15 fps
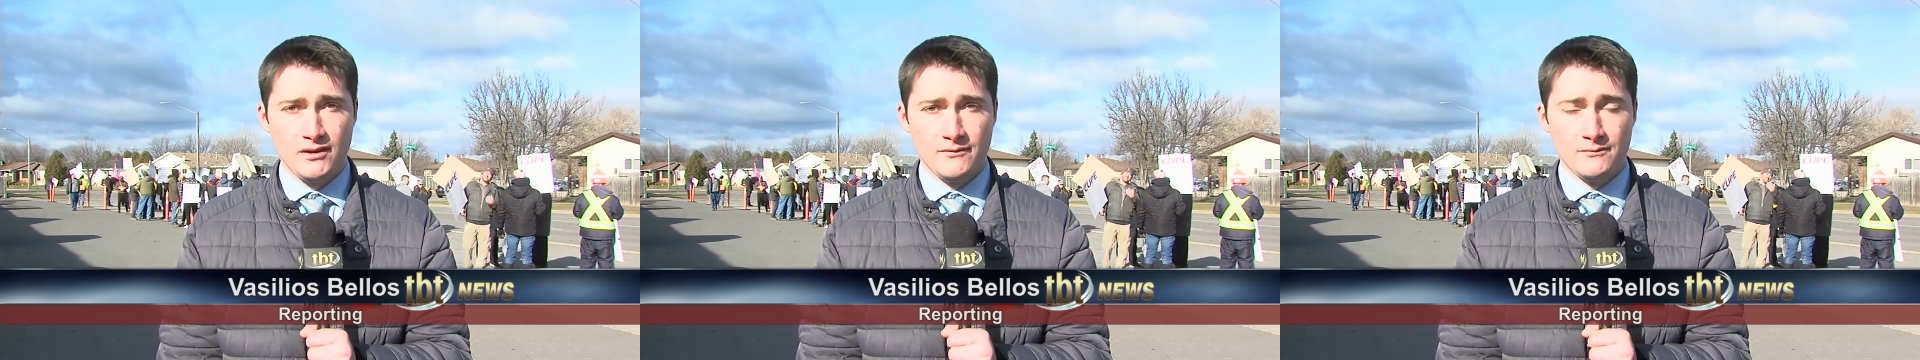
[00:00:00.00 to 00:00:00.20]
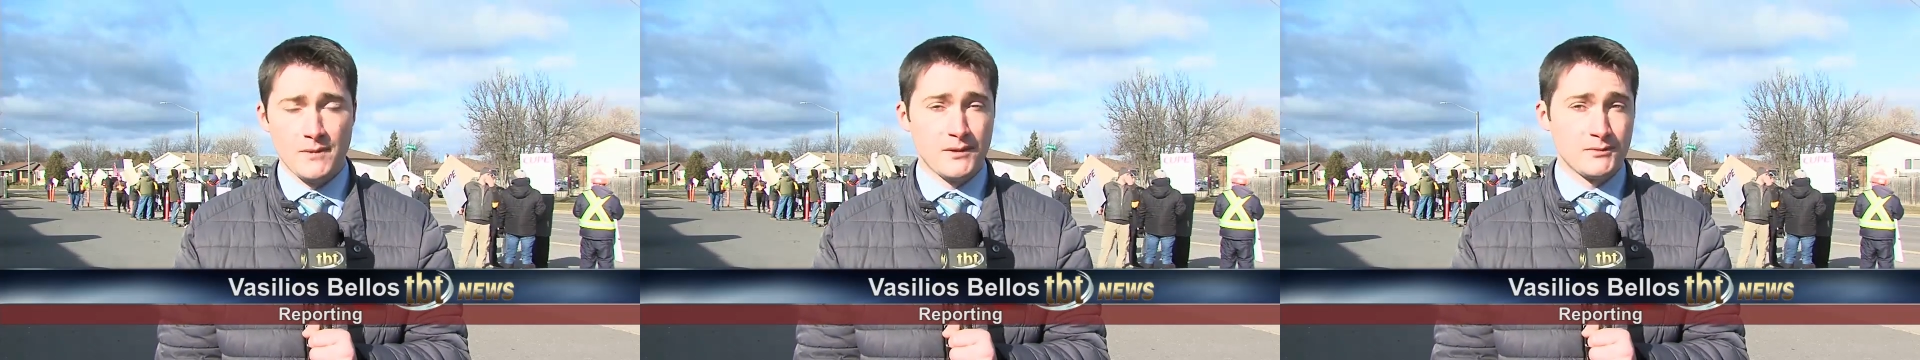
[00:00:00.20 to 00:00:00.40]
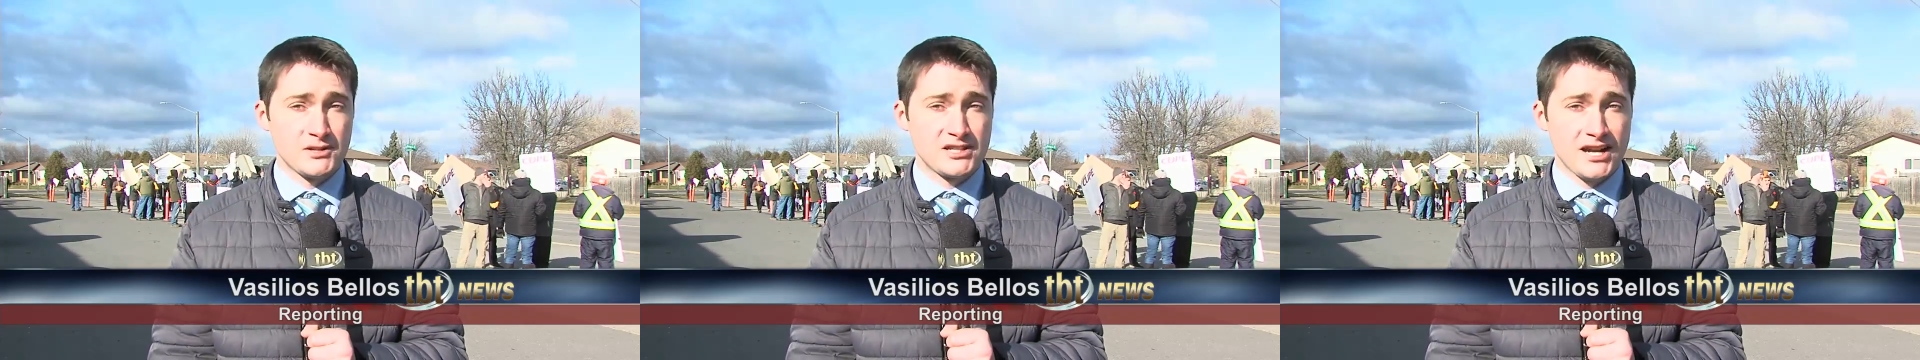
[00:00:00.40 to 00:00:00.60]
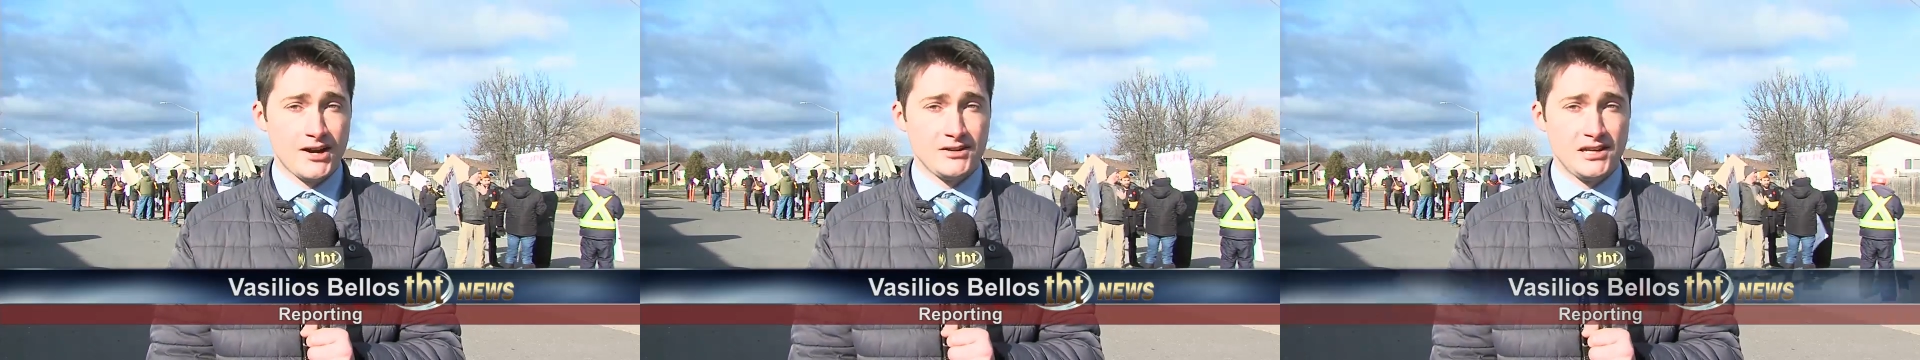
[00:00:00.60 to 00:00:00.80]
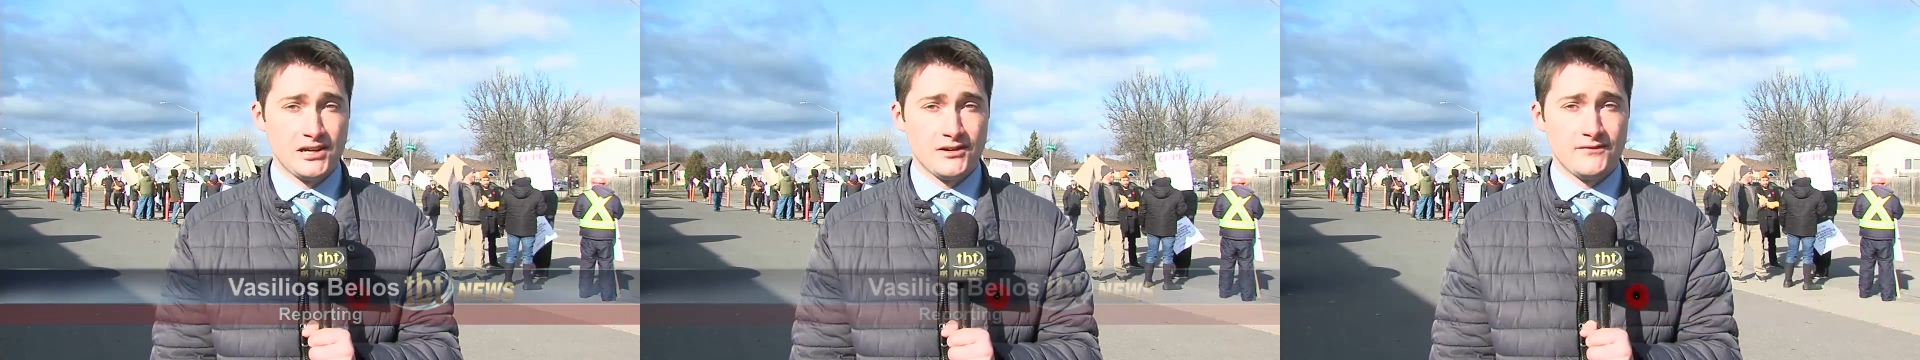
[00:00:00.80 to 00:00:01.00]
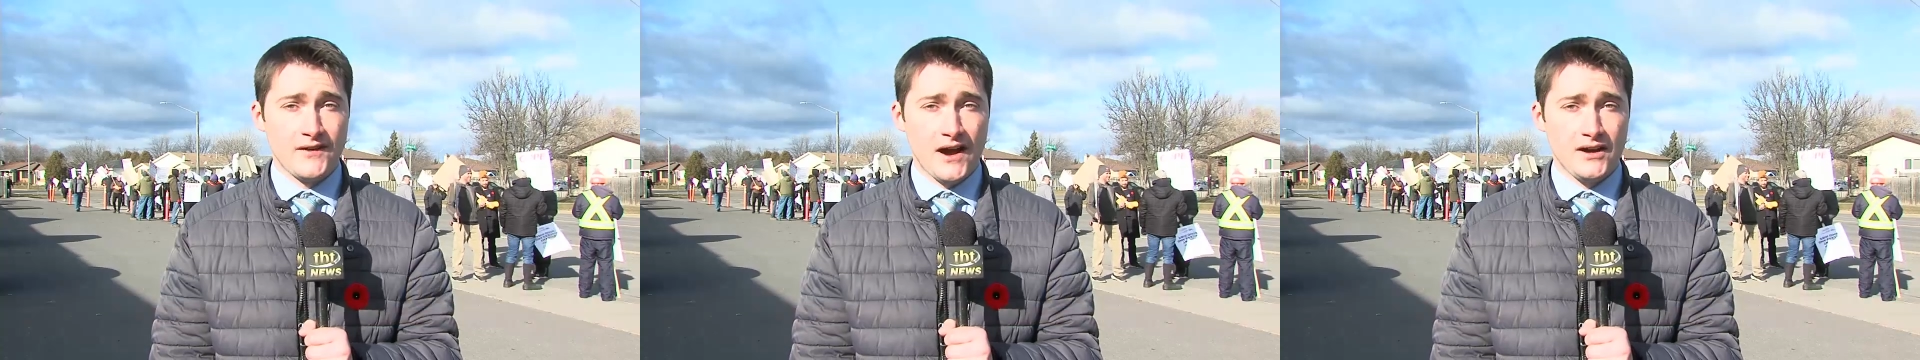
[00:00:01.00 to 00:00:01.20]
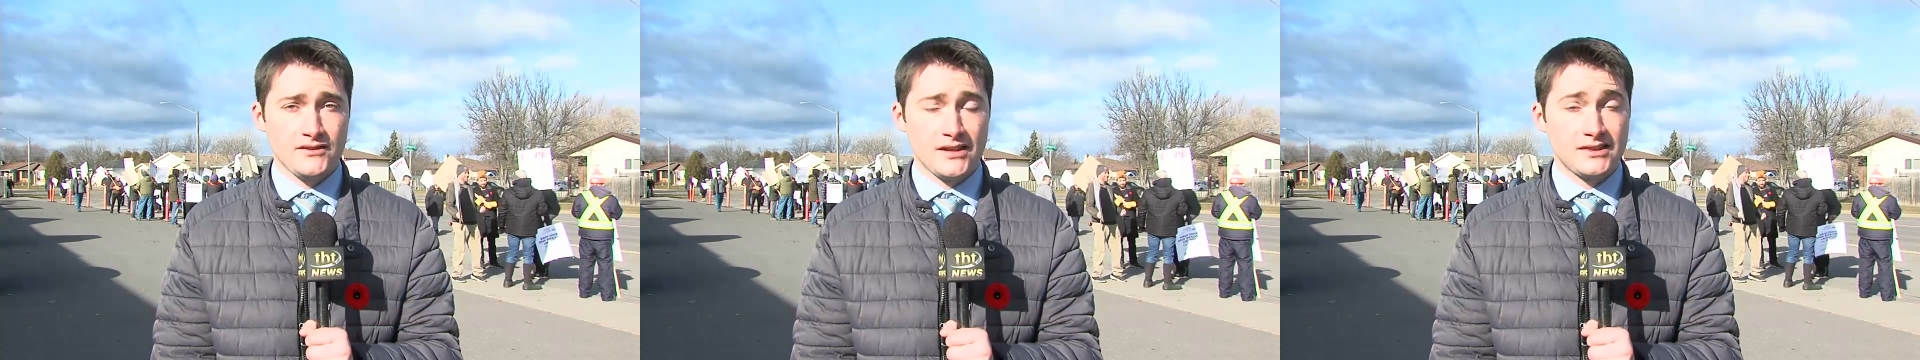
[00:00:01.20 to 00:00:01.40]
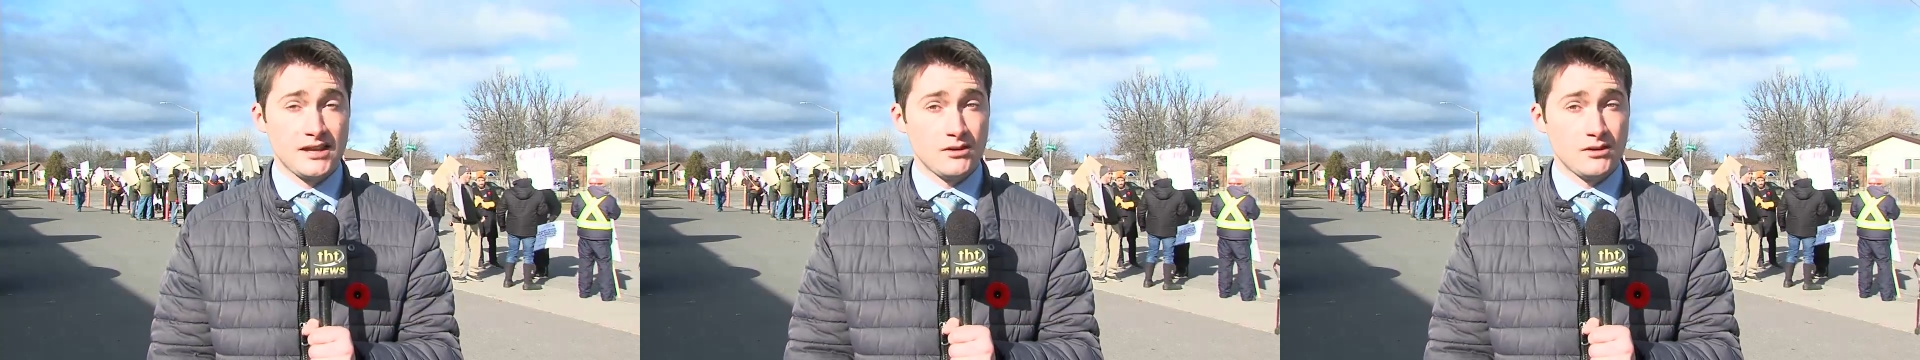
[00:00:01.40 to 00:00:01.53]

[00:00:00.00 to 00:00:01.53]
members down here vowed that